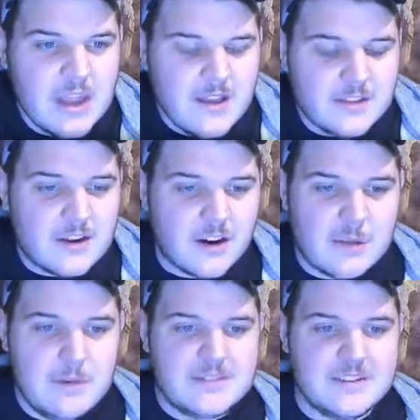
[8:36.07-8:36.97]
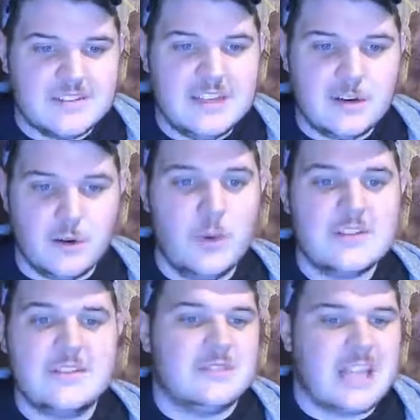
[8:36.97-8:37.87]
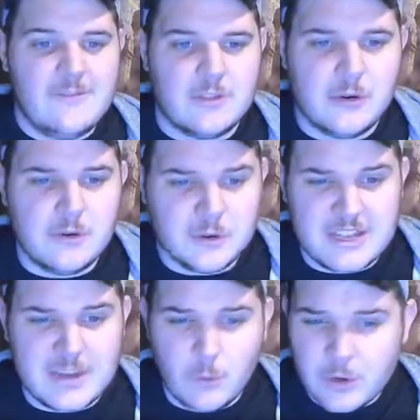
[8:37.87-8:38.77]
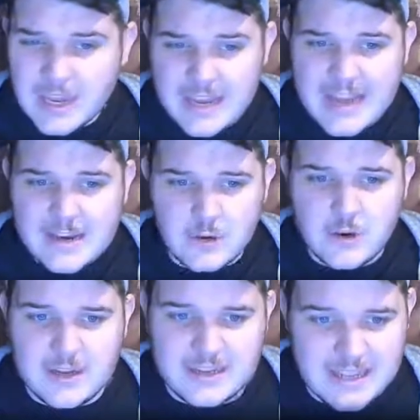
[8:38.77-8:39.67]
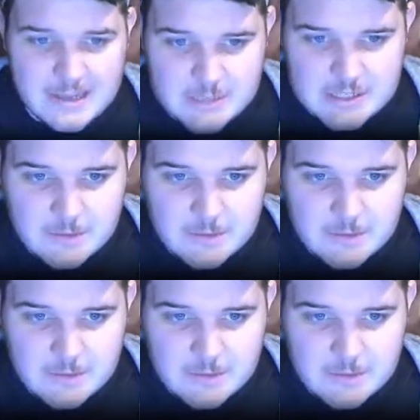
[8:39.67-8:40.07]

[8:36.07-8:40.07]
The target must succeed on a wisdom saving throw or take 1d8 necrotic damage.